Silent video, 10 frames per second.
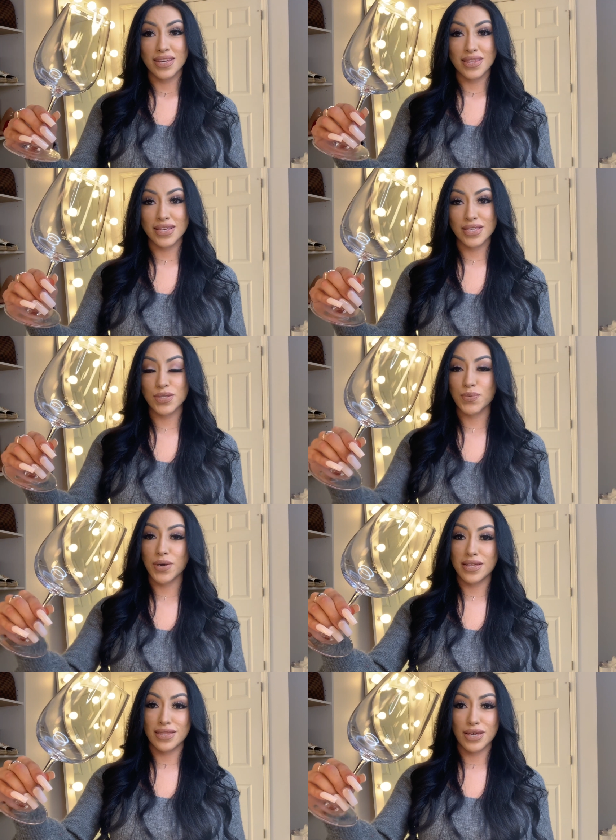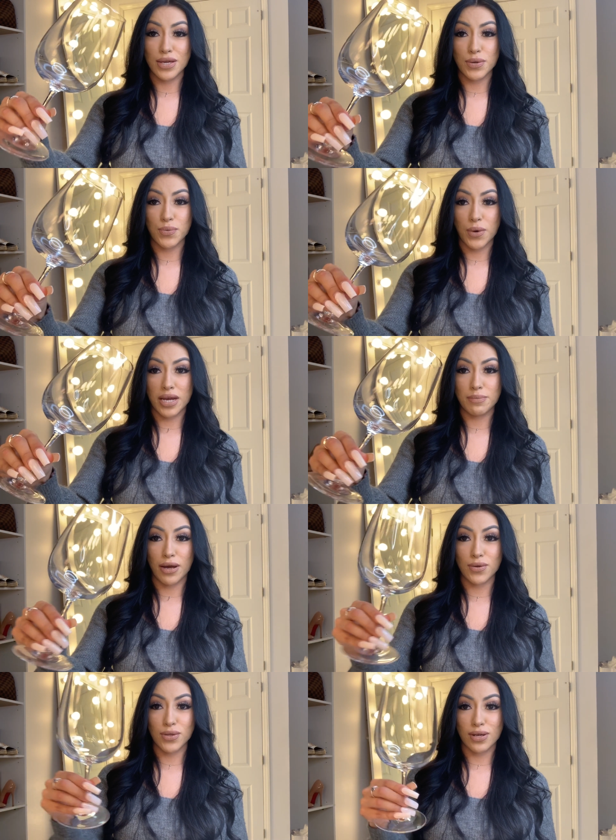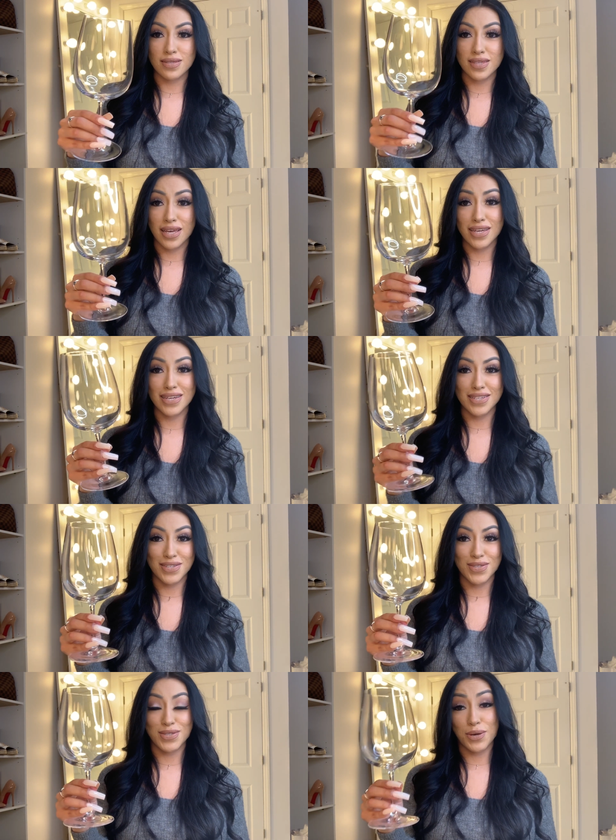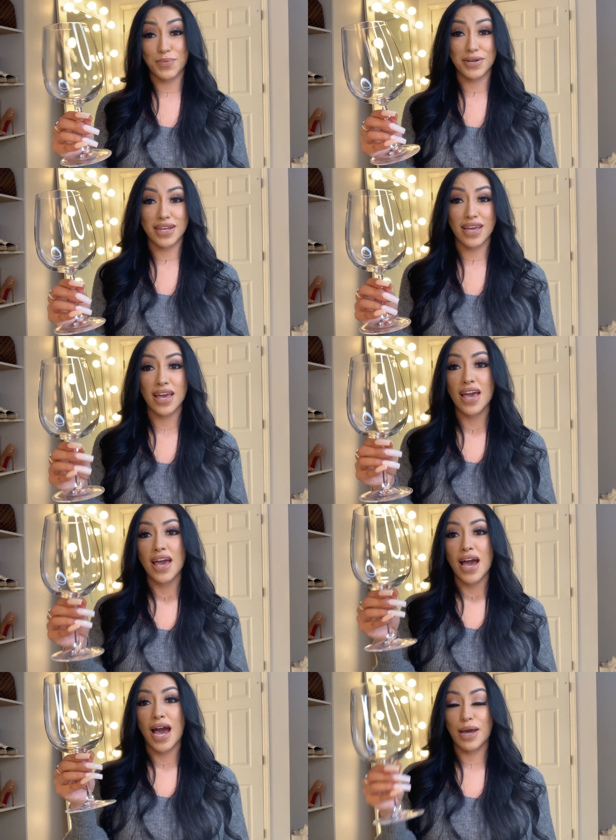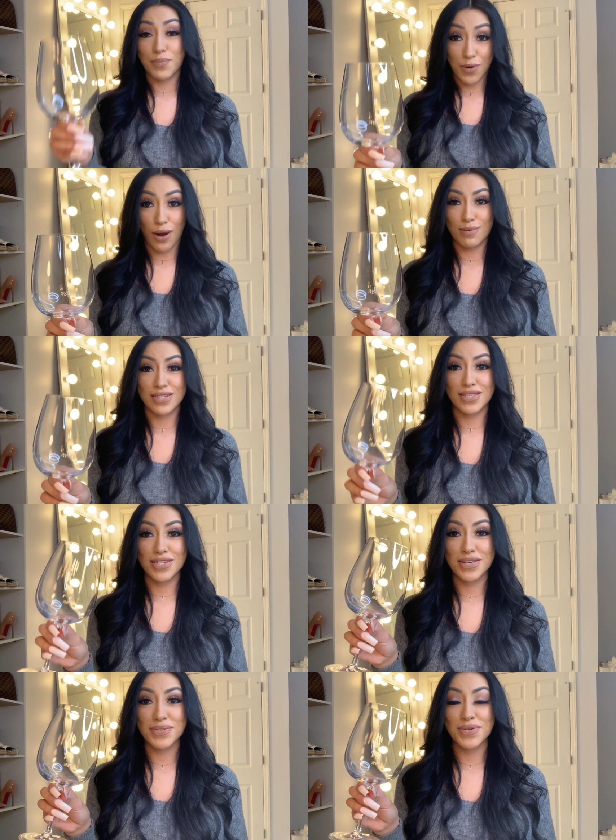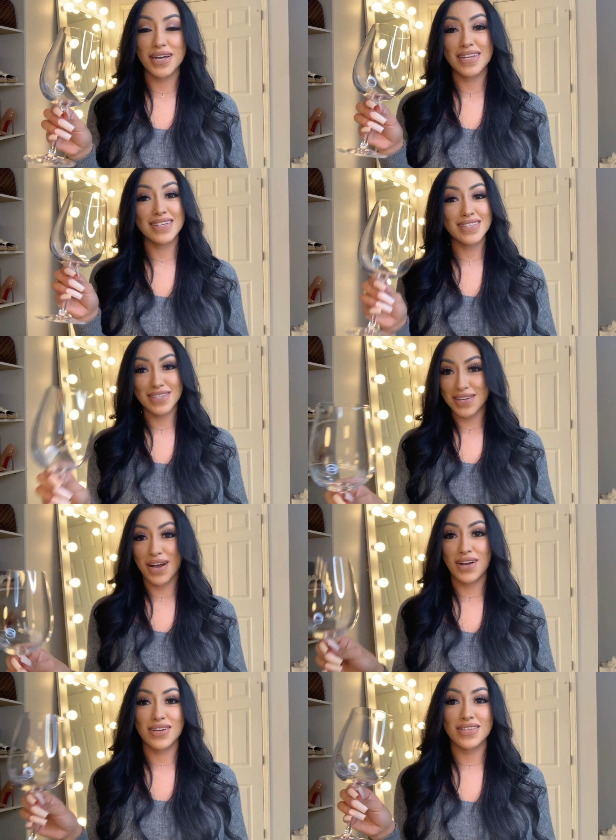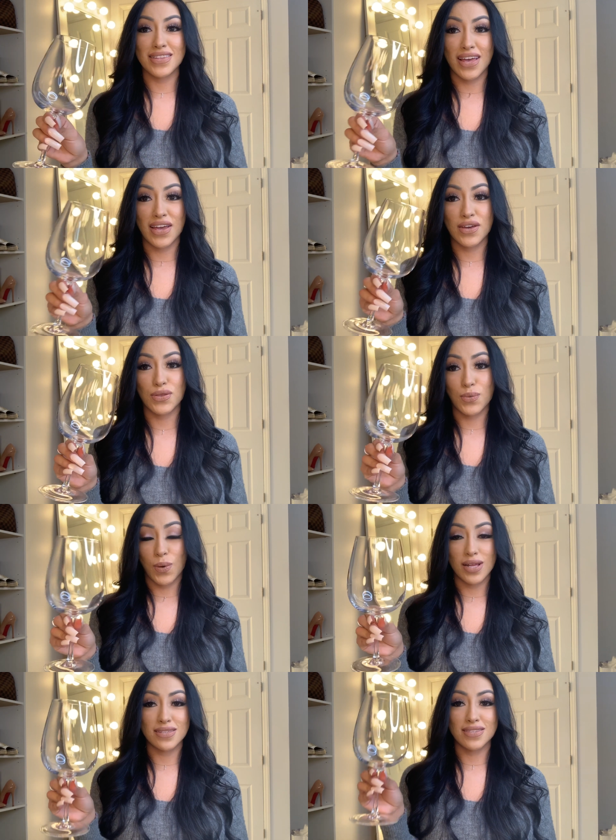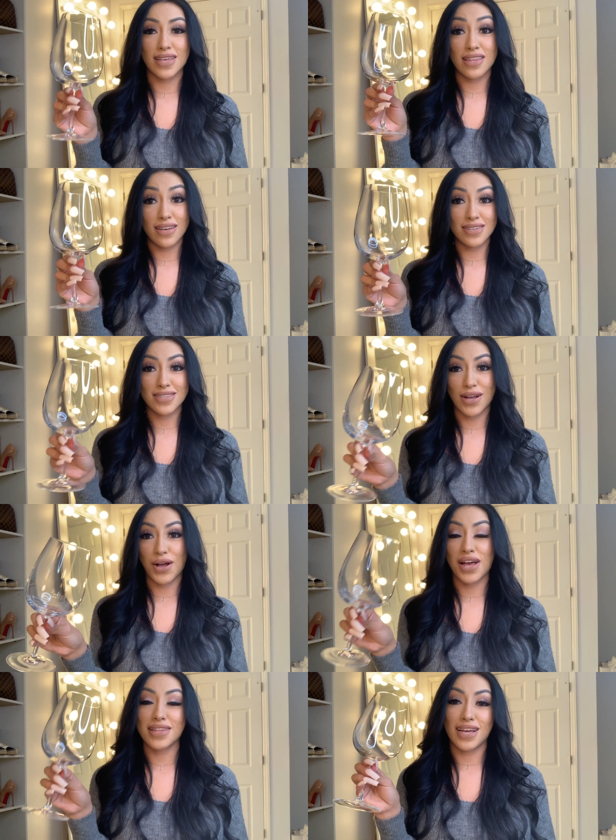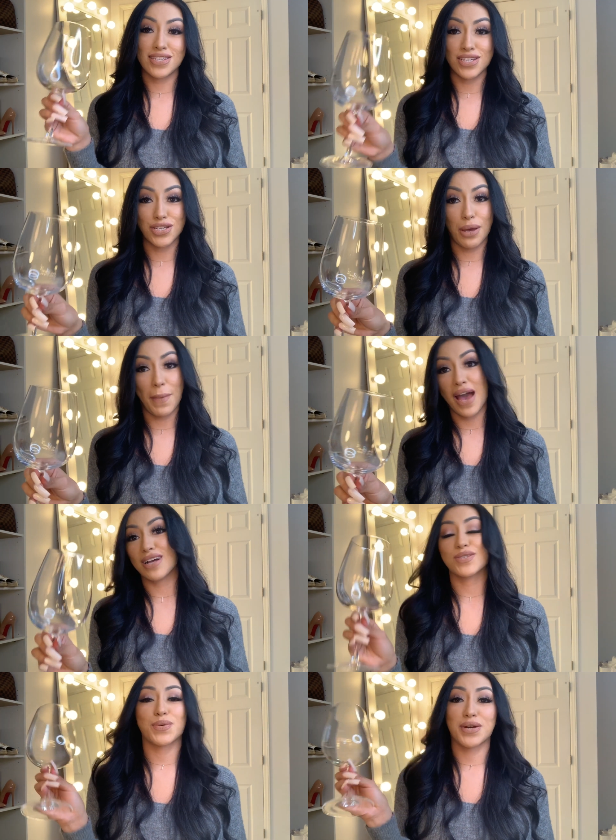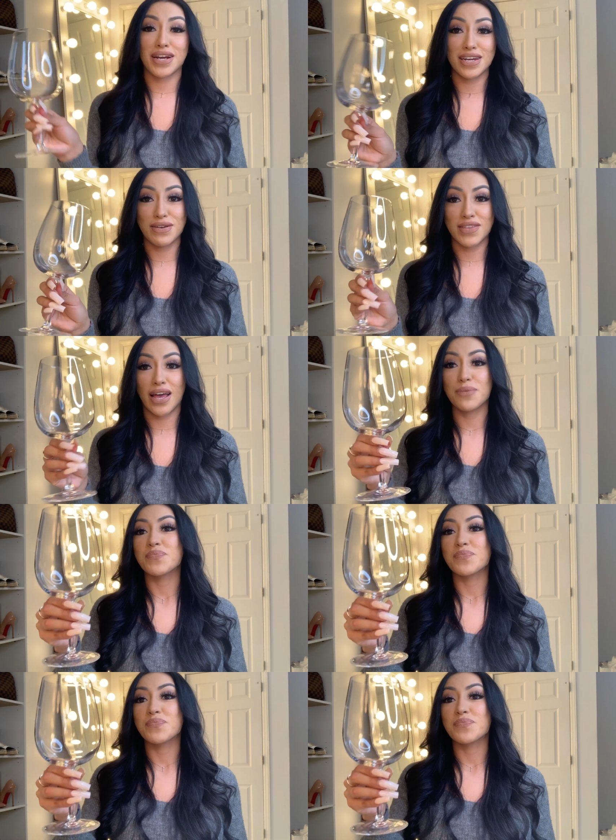This is what the wine bottle looks like. It is so pretty. I promise you, it is not like the ones that they sell at like TJ Maxx or any of that.